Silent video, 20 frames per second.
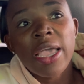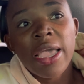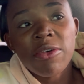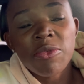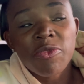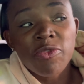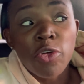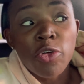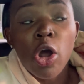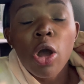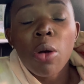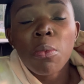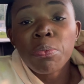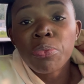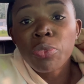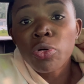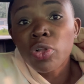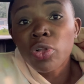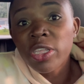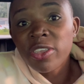from
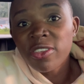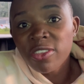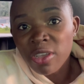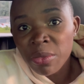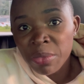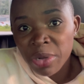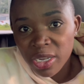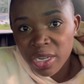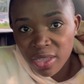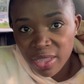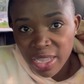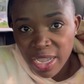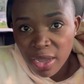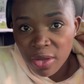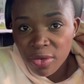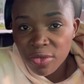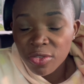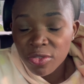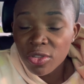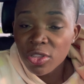pulling somebody
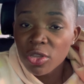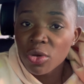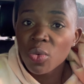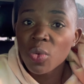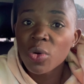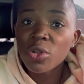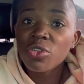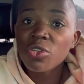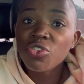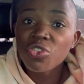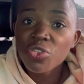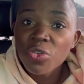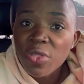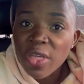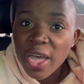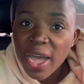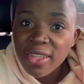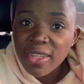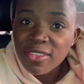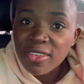down so they'll want to do
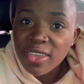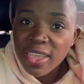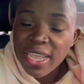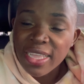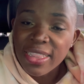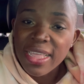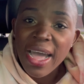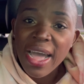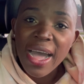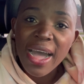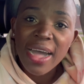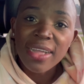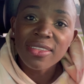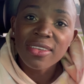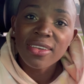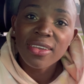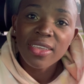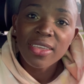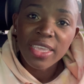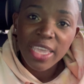that and add
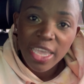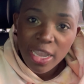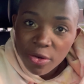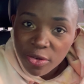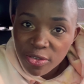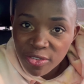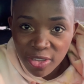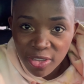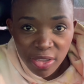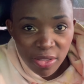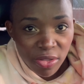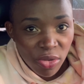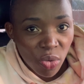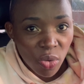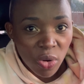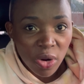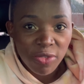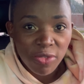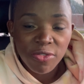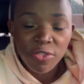kerosene
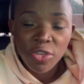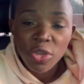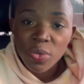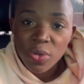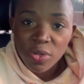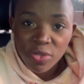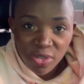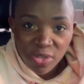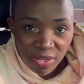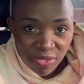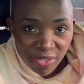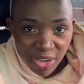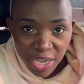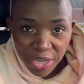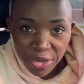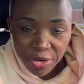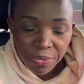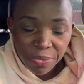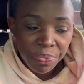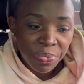or fuel to the
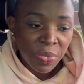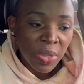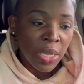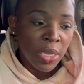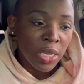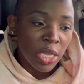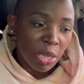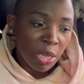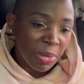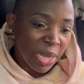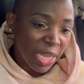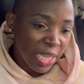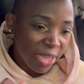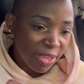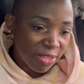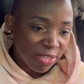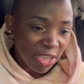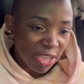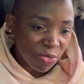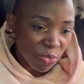fire in my
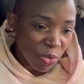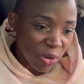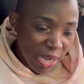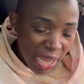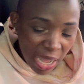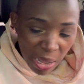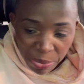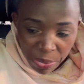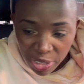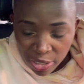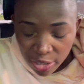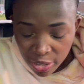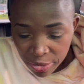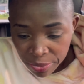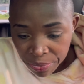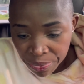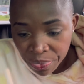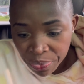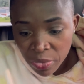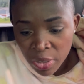case that's what happened
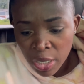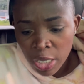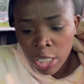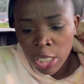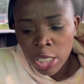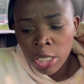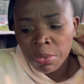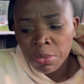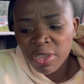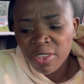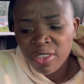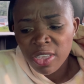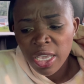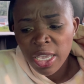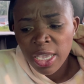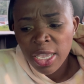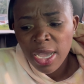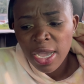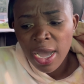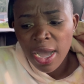but
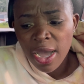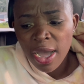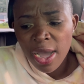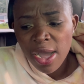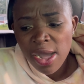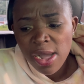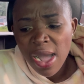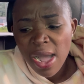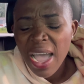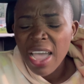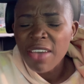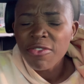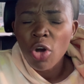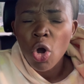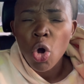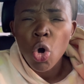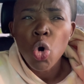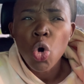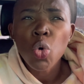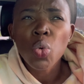see i have
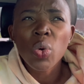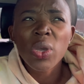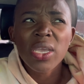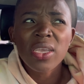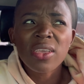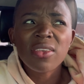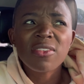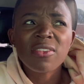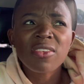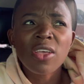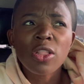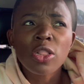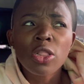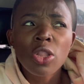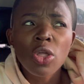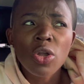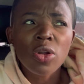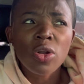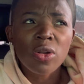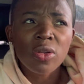always
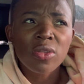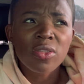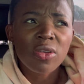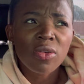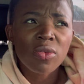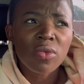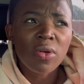learned